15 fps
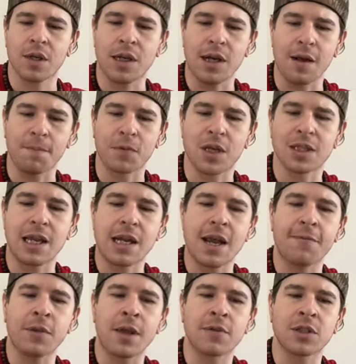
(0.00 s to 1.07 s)
because they
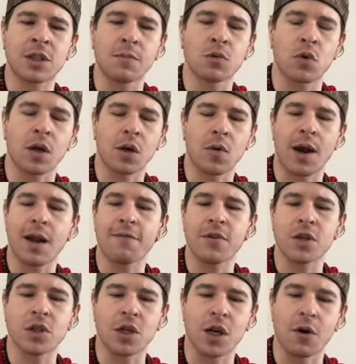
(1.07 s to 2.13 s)
definitely have some sort of grand
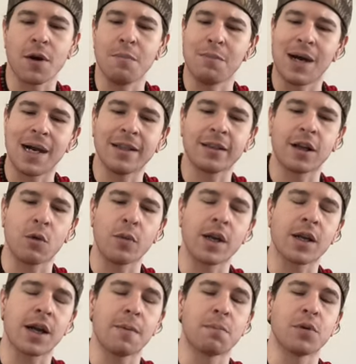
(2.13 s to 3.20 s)
vision here in mind that they're
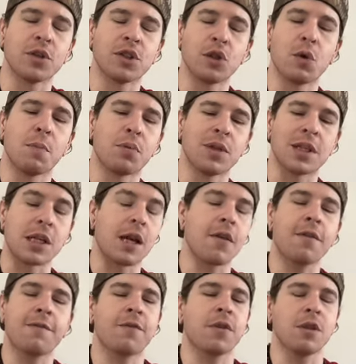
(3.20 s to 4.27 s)
wanting to kind of pursue and put
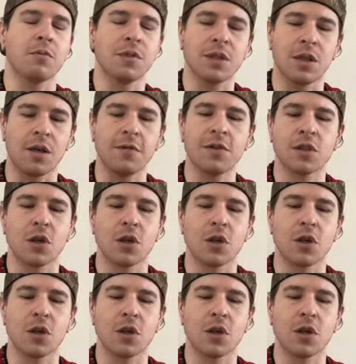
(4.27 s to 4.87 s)
together for themselves.